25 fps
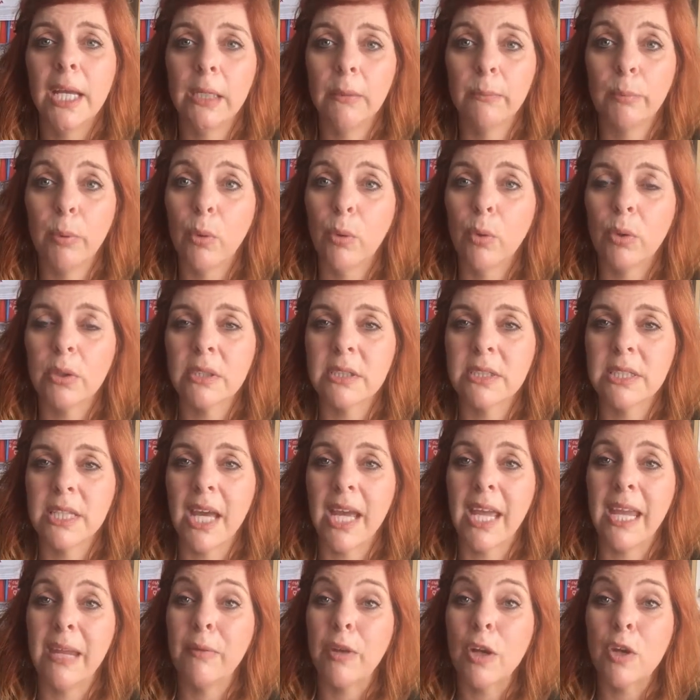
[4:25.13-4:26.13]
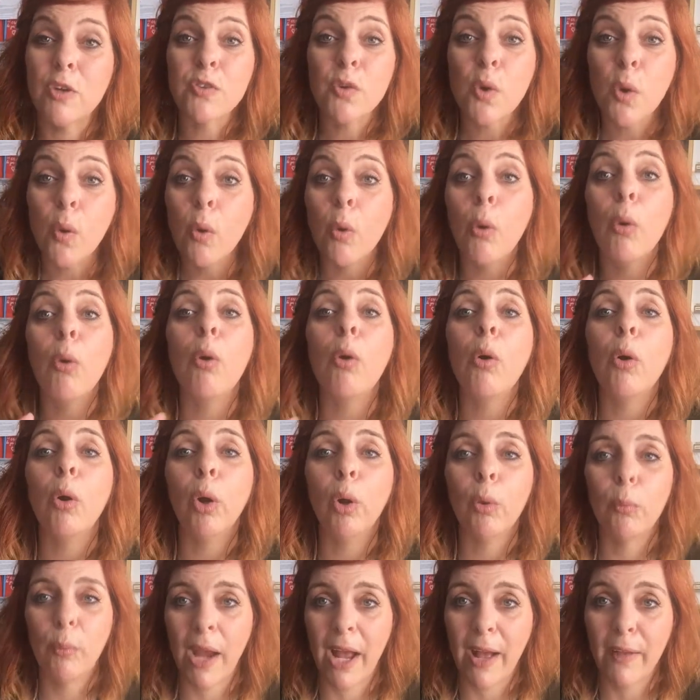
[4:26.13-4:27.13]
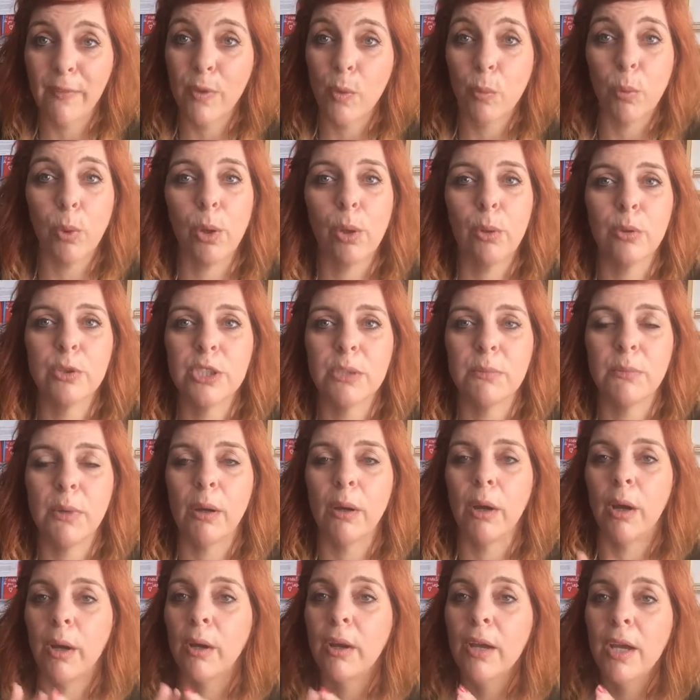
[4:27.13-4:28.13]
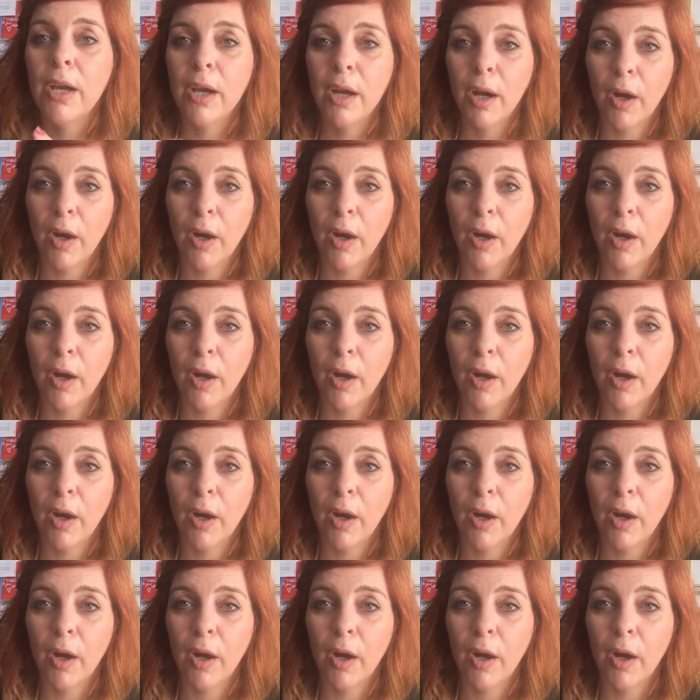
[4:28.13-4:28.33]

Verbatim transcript: important day because all around the world tomorrow